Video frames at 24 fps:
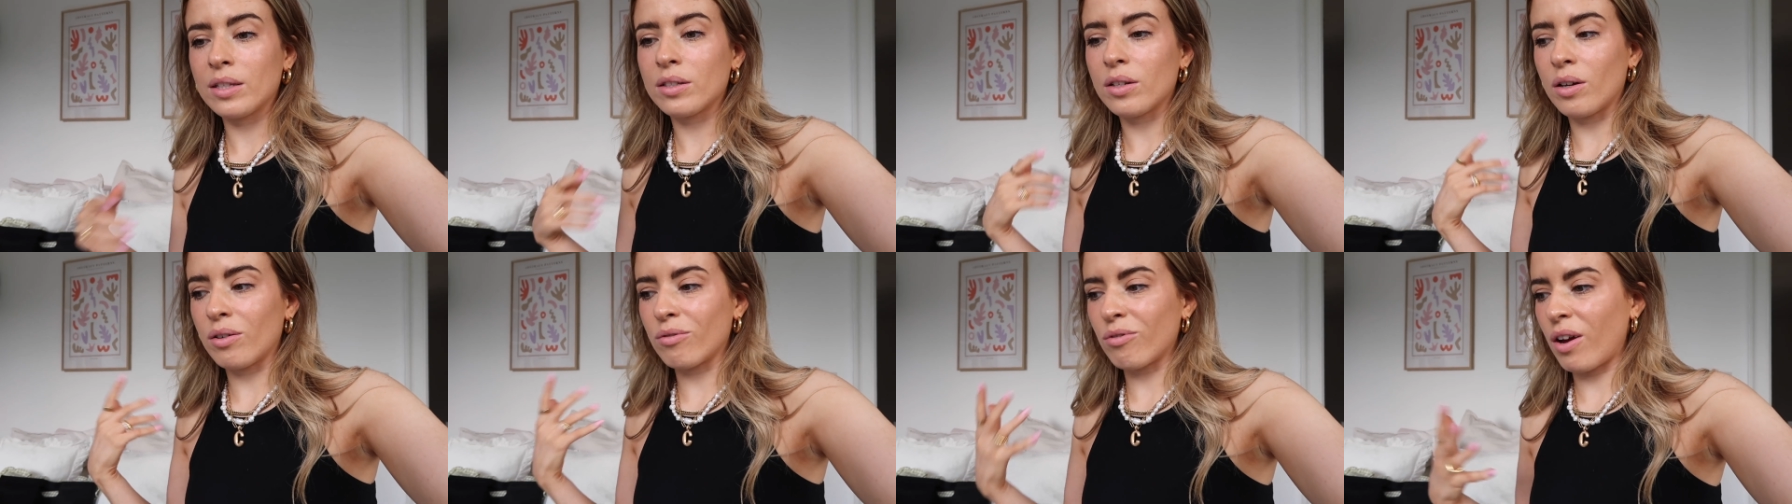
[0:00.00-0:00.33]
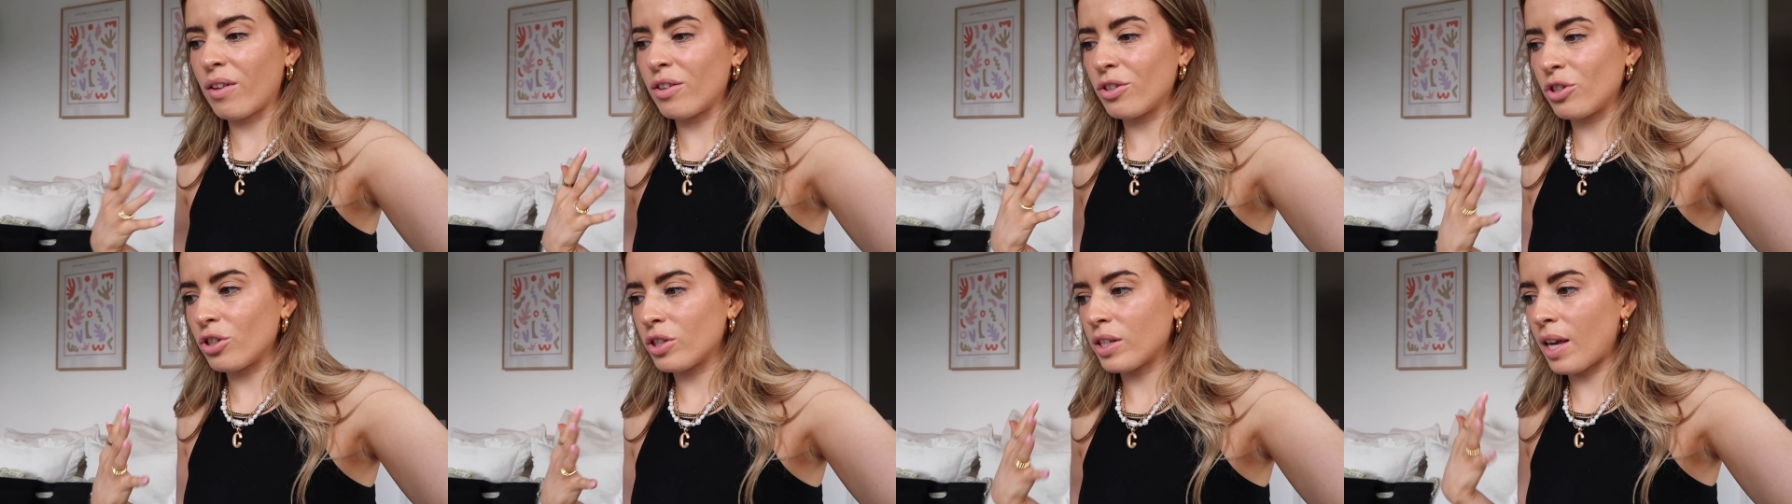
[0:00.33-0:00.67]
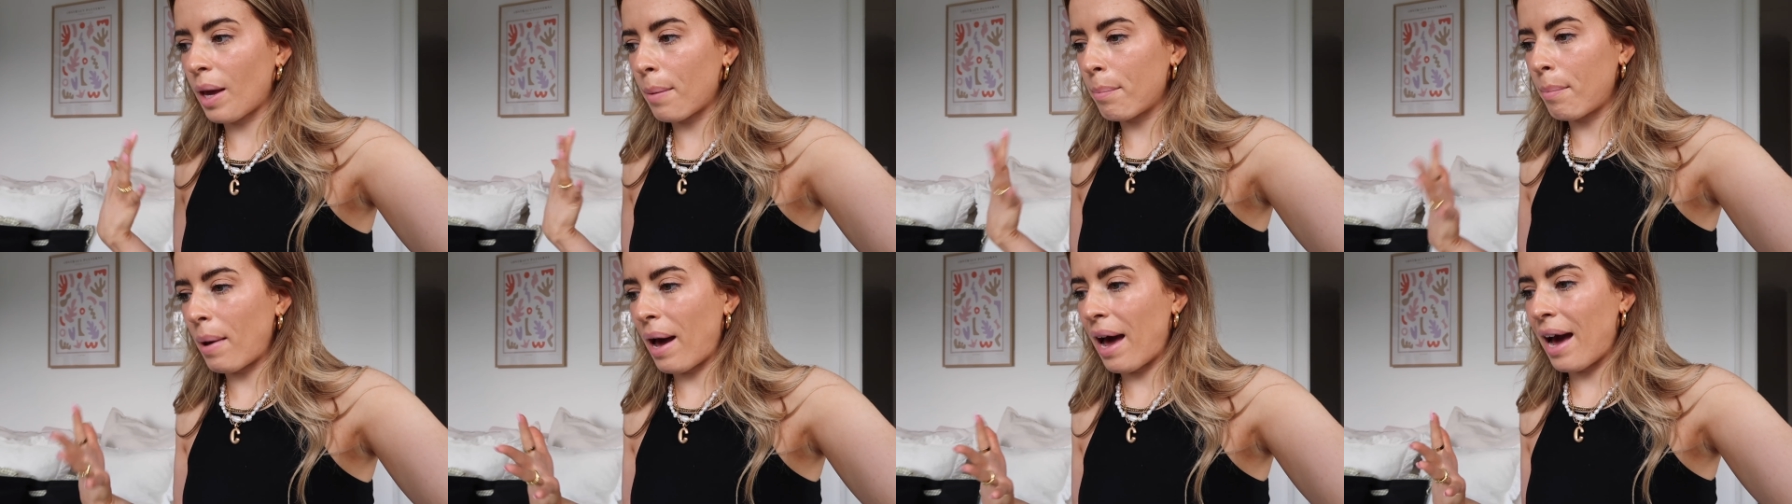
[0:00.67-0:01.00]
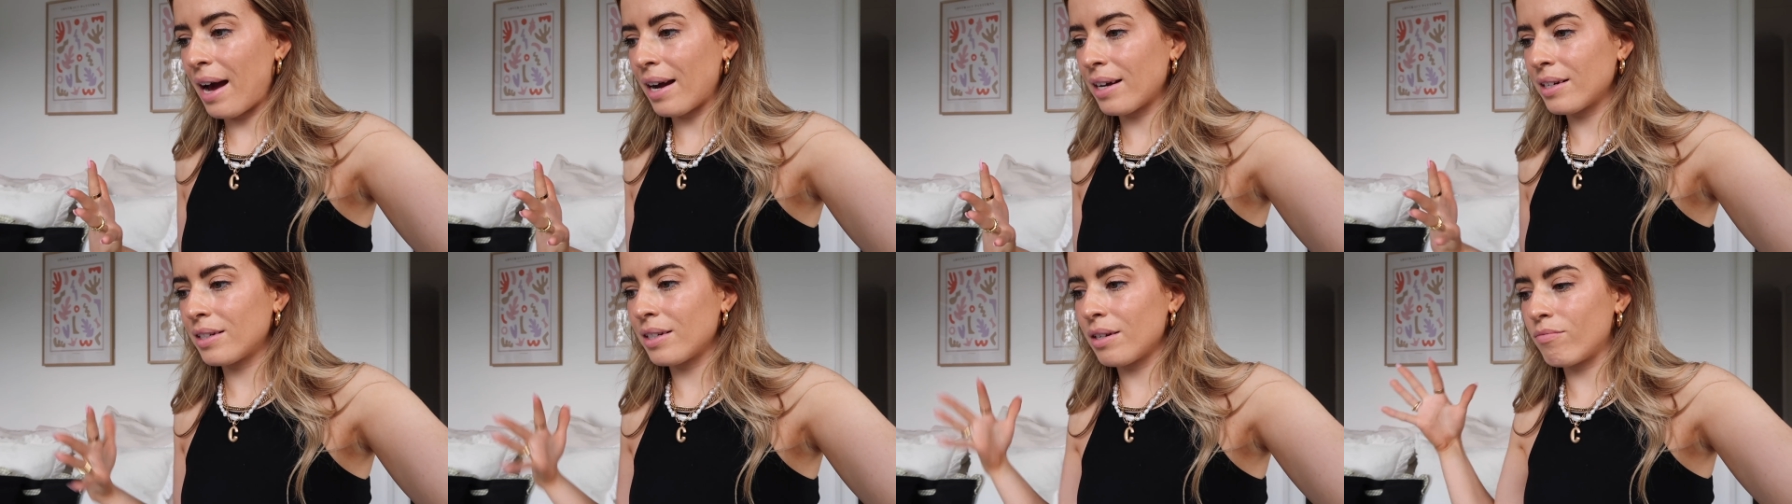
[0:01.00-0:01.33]
so I'd rather just get
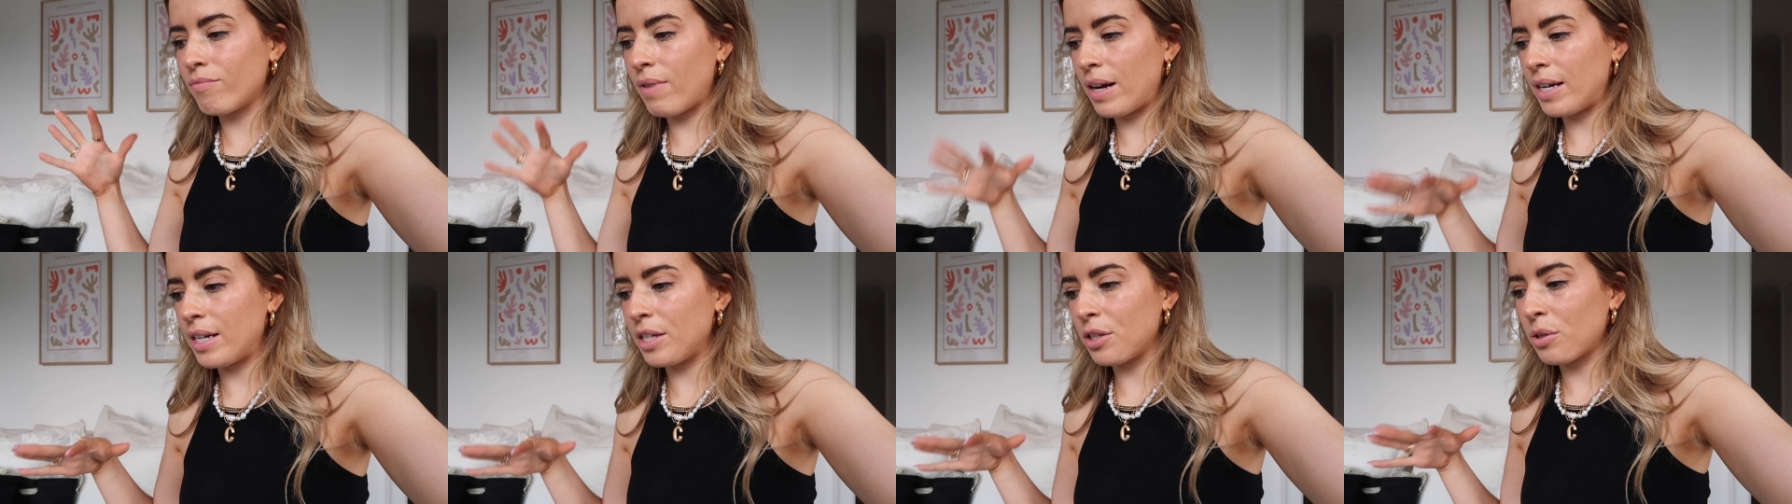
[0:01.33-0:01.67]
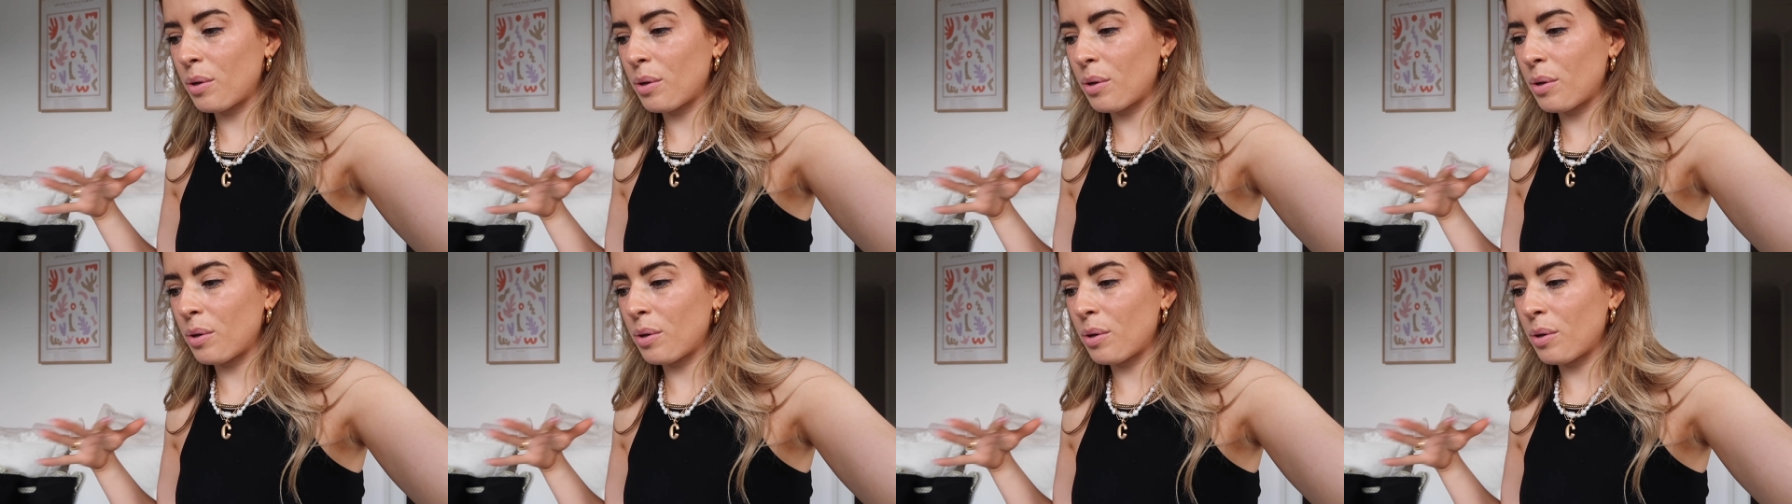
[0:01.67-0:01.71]
packed and ready.